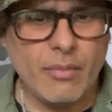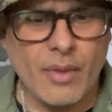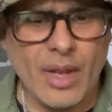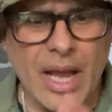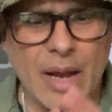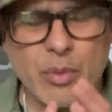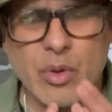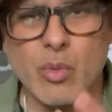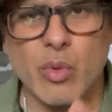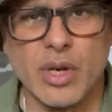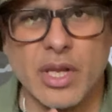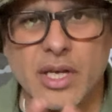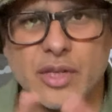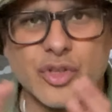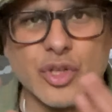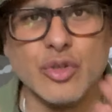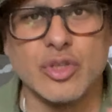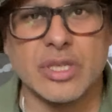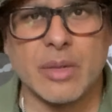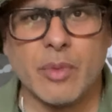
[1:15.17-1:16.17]
and we wanted to
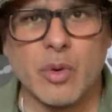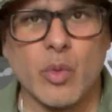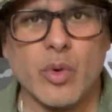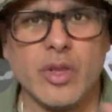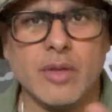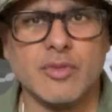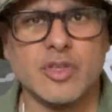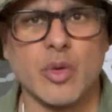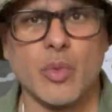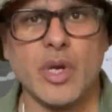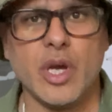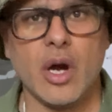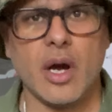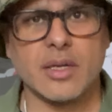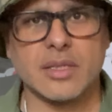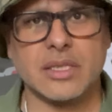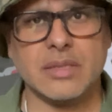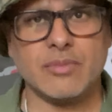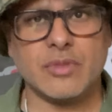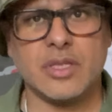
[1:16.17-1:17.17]
do something with him, so we
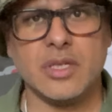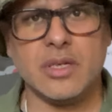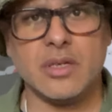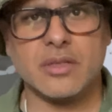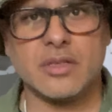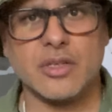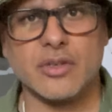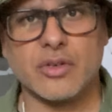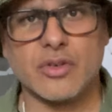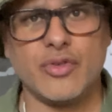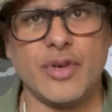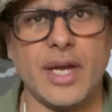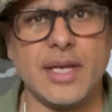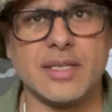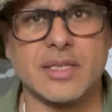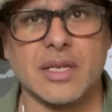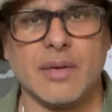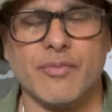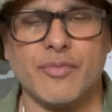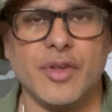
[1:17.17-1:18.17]
asked him to create
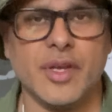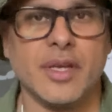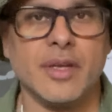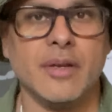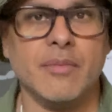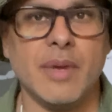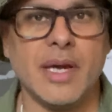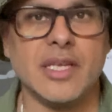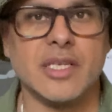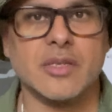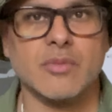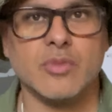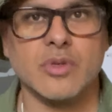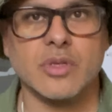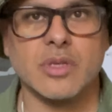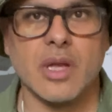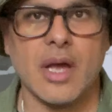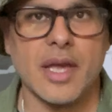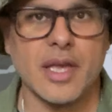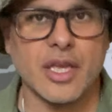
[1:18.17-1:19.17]
something. And Mason
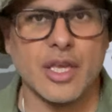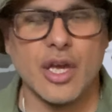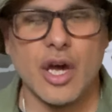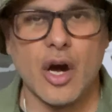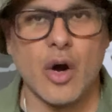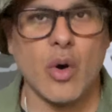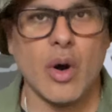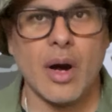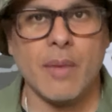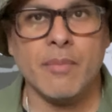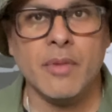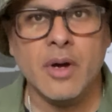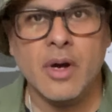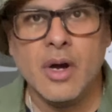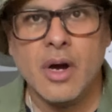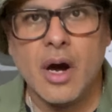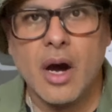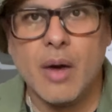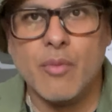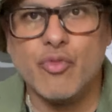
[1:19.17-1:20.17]
was like, yo, I'm
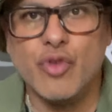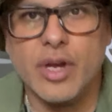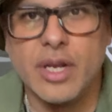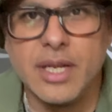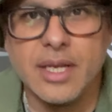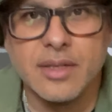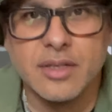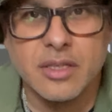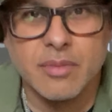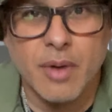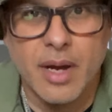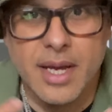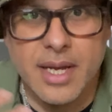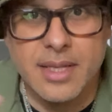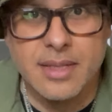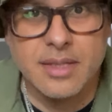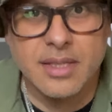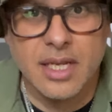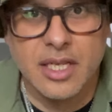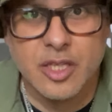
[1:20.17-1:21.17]
really into my
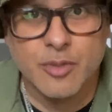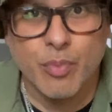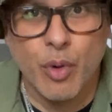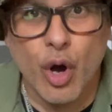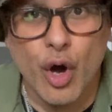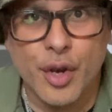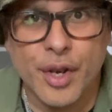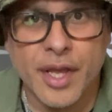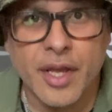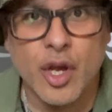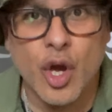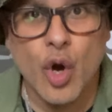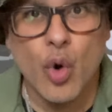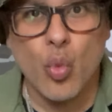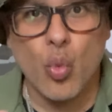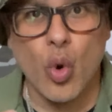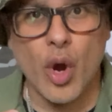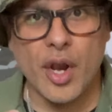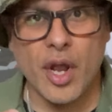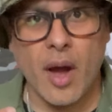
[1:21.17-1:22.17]
incense burning
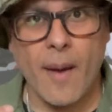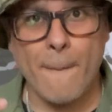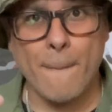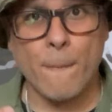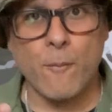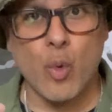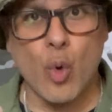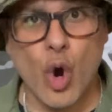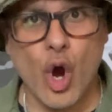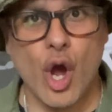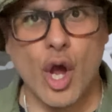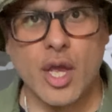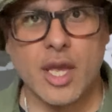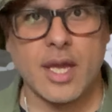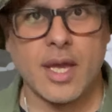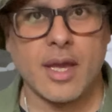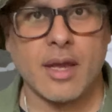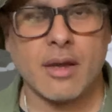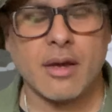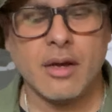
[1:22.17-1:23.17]
when I'm
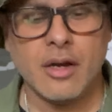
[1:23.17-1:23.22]
working,